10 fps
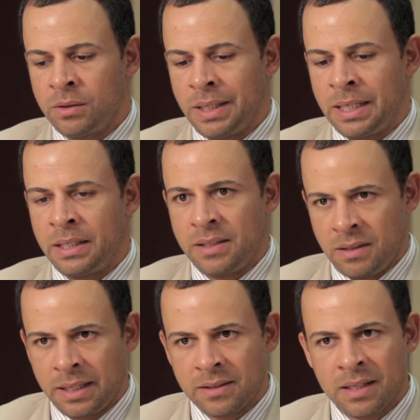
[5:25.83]
entities
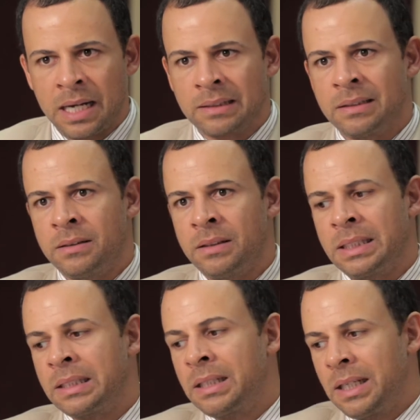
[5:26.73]
like Stockton
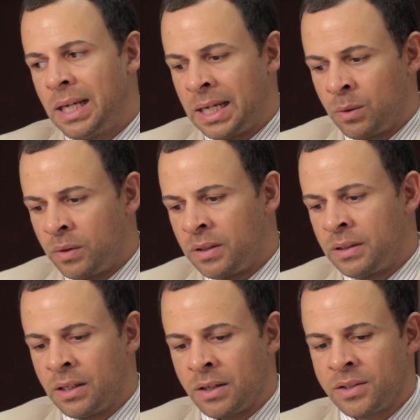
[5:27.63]
and within
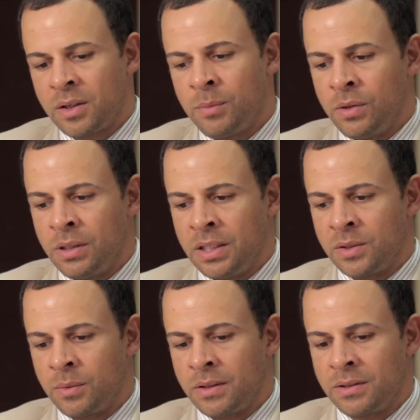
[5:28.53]
the arts
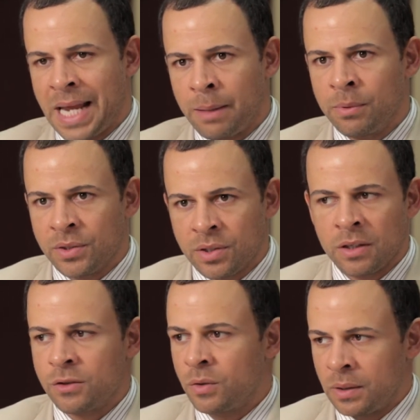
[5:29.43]
communities with established
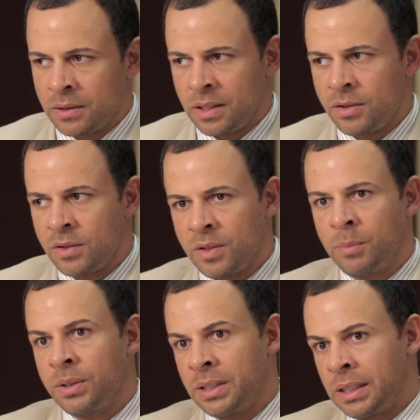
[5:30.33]
arts organizations in
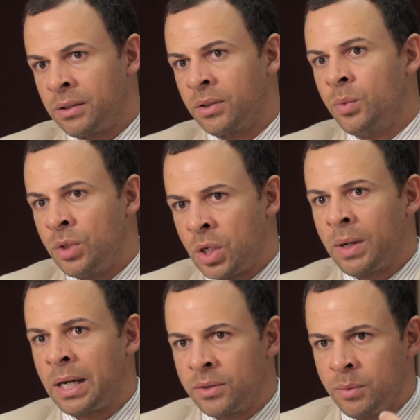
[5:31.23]
particular who know
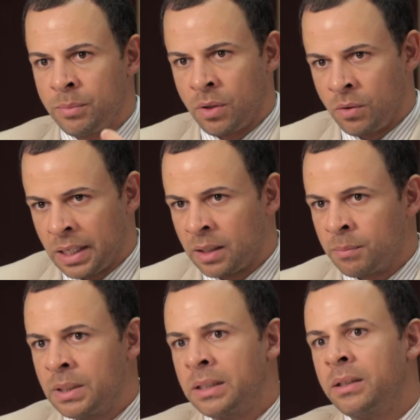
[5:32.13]
how to
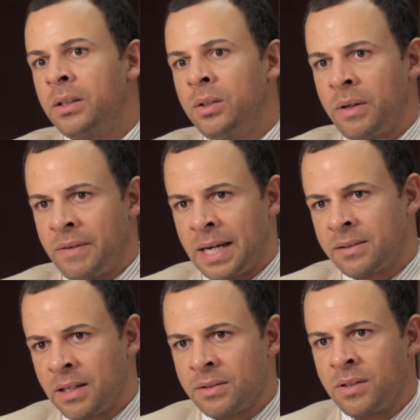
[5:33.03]
program, who have
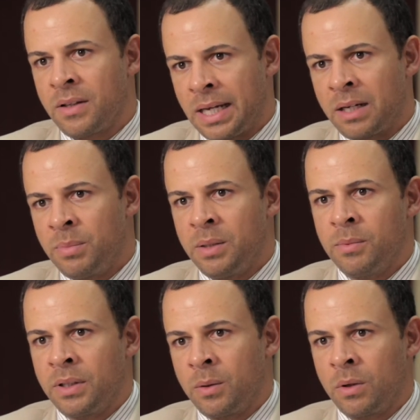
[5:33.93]
access to the kind of
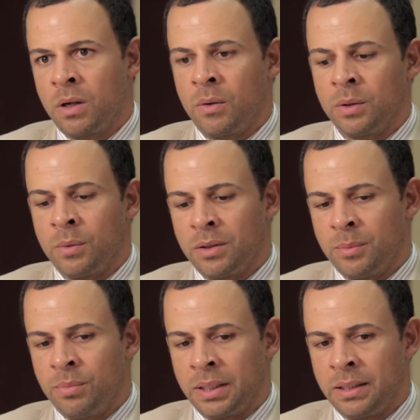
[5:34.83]
people that we're going to want to
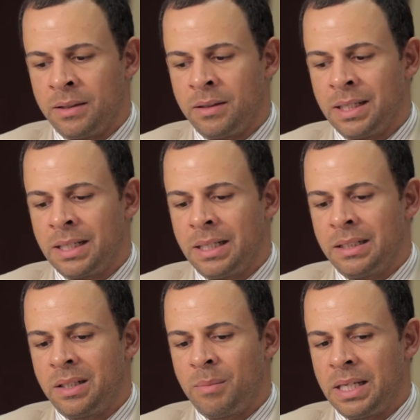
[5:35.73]
bring in
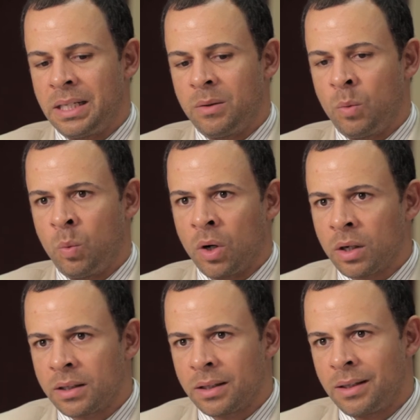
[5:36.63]
to make it
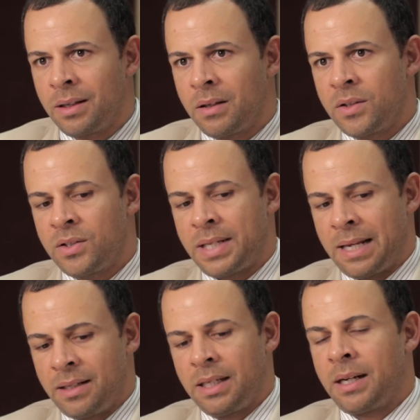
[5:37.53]
work.
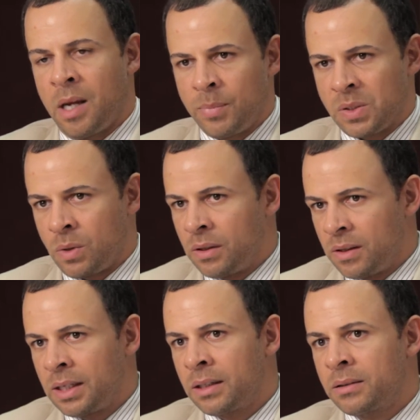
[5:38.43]
Standing it up is one
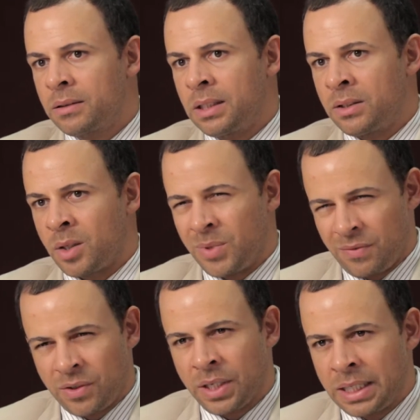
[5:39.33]
thing in terms
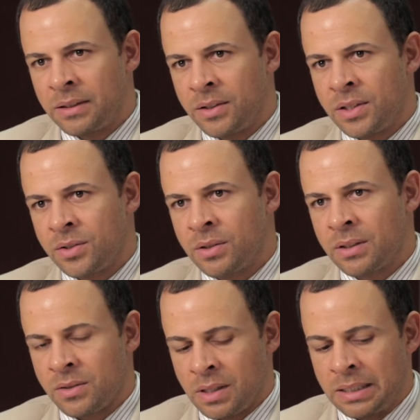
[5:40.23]
of creating the district.
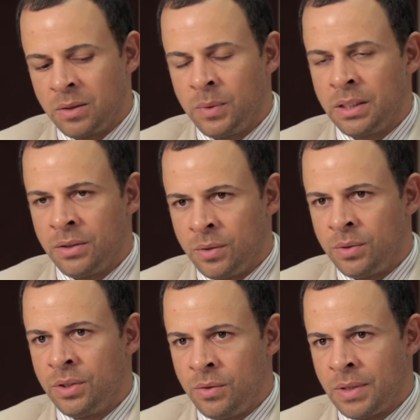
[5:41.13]
There's a lot that we can do
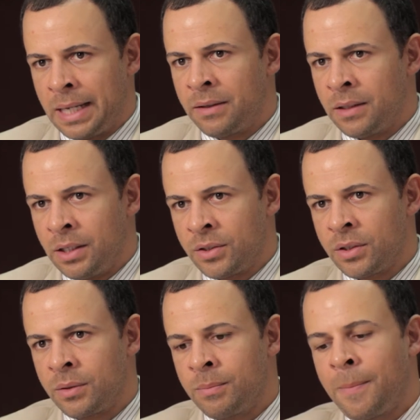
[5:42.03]
to do that in the near
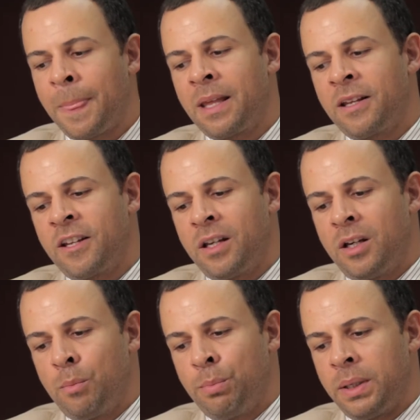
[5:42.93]
term.
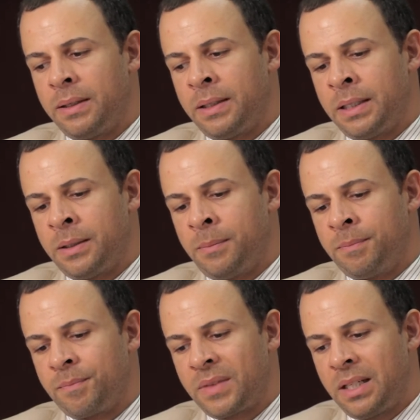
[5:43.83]
But
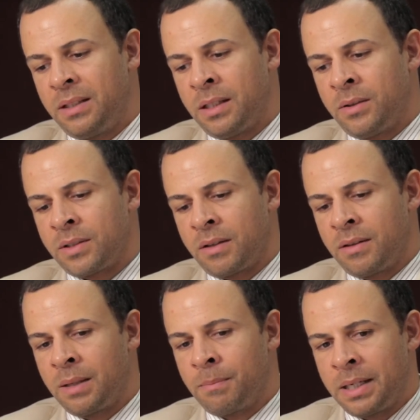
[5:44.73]
I
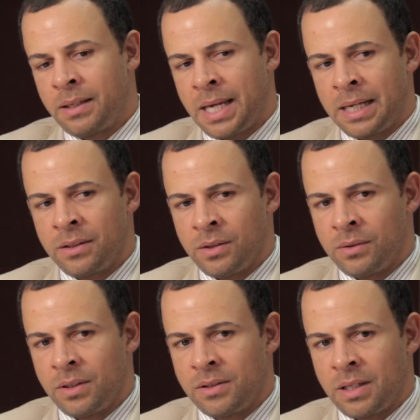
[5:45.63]
think Mike
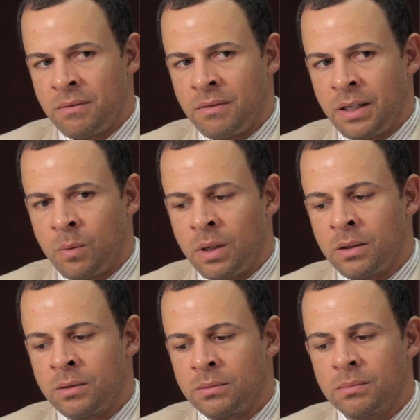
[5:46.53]
Cagno has said very
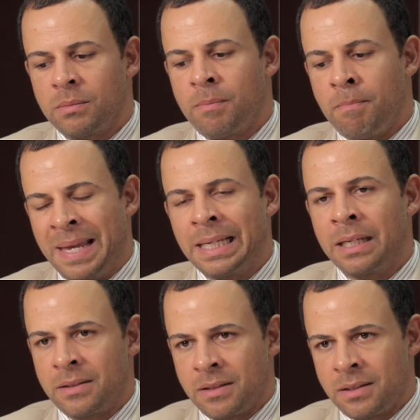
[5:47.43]
well, making
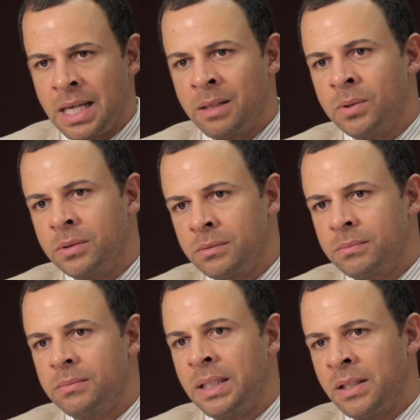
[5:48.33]
it sustainable
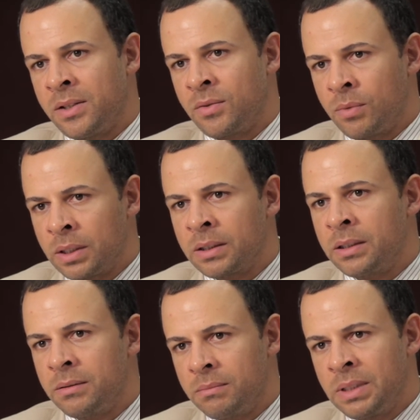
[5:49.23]
is
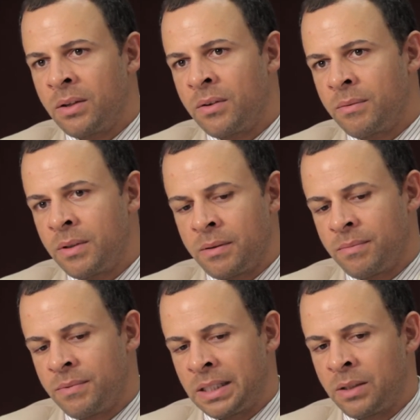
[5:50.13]
really, the
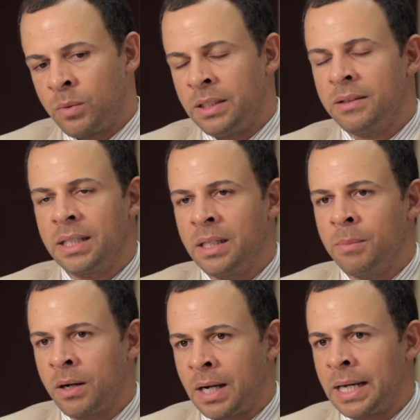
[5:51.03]
thing that we need to keep
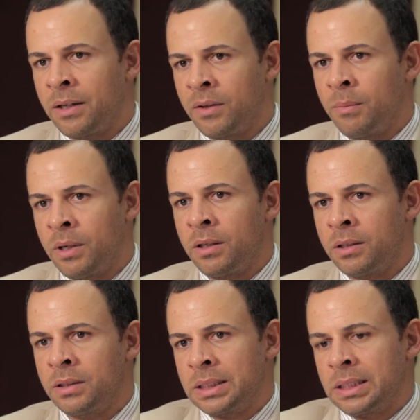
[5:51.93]
our eye on the
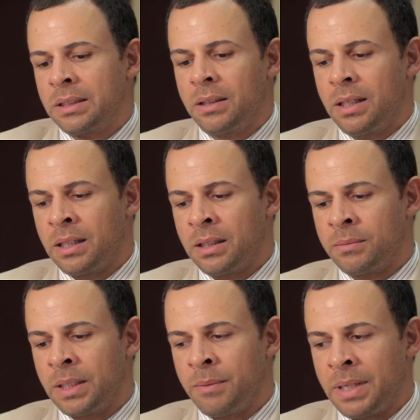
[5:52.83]
ball
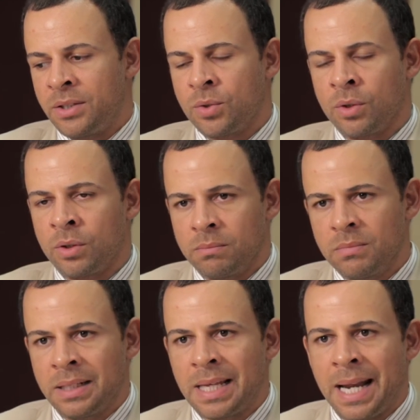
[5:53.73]
and make sure
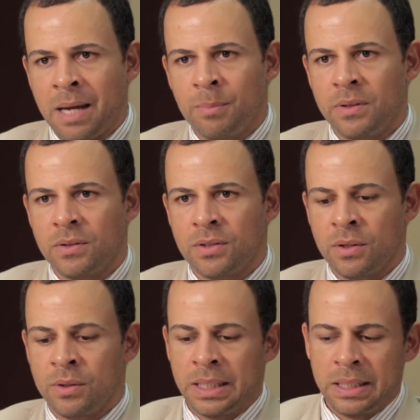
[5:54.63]
that that happens.
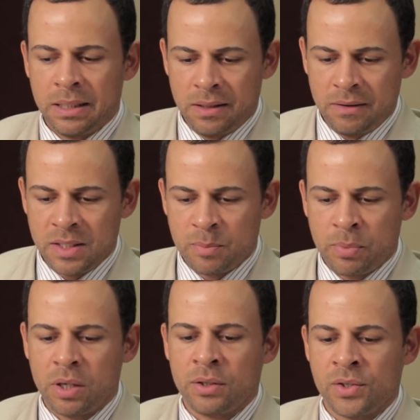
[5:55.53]
So these
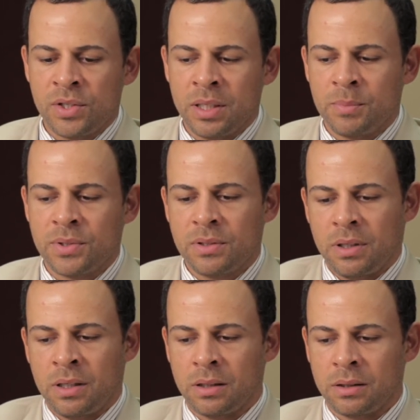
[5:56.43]
partnerships
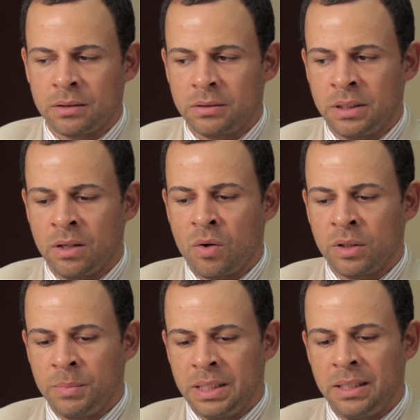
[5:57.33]
are, going
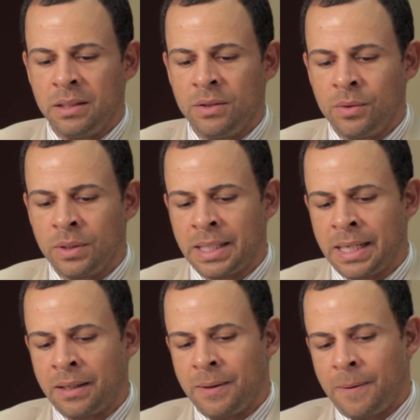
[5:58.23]
to be key to doing
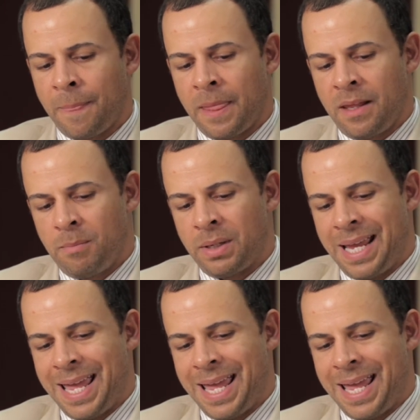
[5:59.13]
that. But